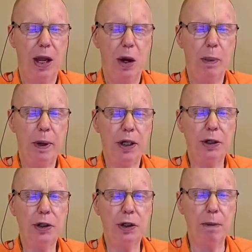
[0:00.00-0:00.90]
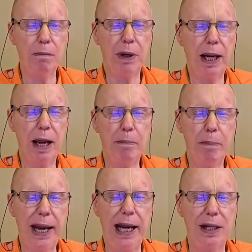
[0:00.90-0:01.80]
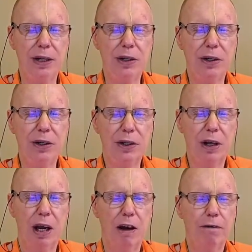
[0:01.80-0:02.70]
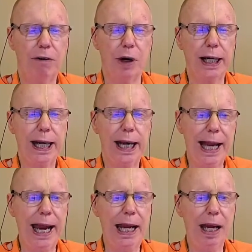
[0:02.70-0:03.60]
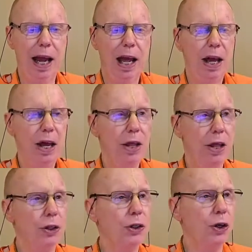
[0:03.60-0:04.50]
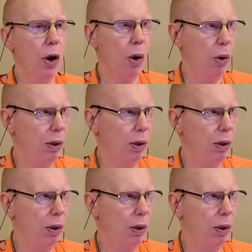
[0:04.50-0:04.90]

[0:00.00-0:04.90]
which is simply a means for killing the soul.